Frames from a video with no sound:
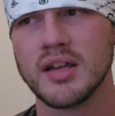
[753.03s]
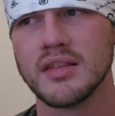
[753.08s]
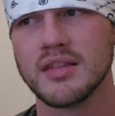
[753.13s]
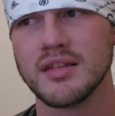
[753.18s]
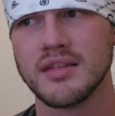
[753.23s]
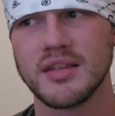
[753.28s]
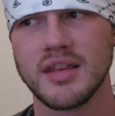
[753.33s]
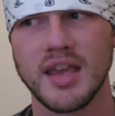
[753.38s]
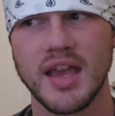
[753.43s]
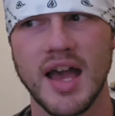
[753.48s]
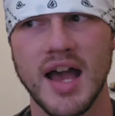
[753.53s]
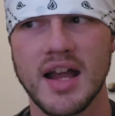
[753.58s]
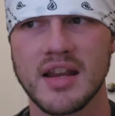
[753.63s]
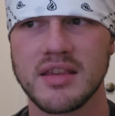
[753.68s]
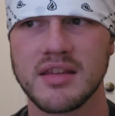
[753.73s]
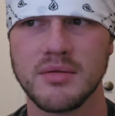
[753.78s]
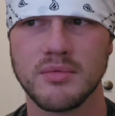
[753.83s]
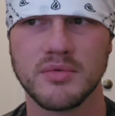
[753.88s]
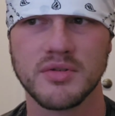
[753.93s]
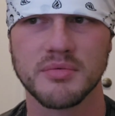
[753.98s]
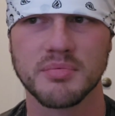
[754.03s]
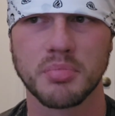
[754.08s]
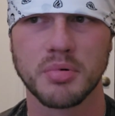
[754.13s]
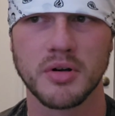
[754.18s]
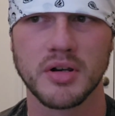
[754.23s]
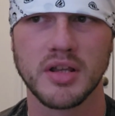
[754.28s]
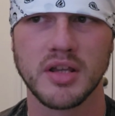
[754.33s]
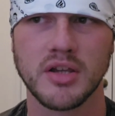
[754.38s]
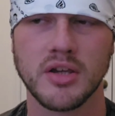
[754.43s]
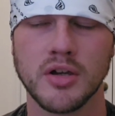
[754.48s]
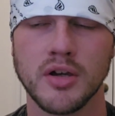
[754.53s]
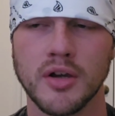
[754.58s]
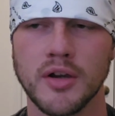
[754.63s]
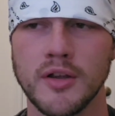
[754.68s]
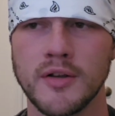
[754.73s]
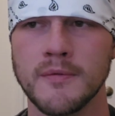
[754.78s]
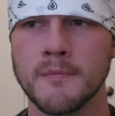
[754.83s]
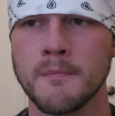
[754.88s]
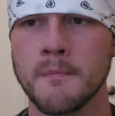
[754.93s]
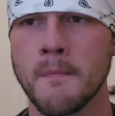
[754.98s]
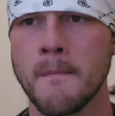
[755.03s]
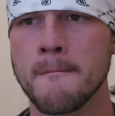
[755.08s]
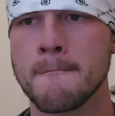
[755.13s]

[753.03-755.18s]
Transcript: I think the acting was pretty good.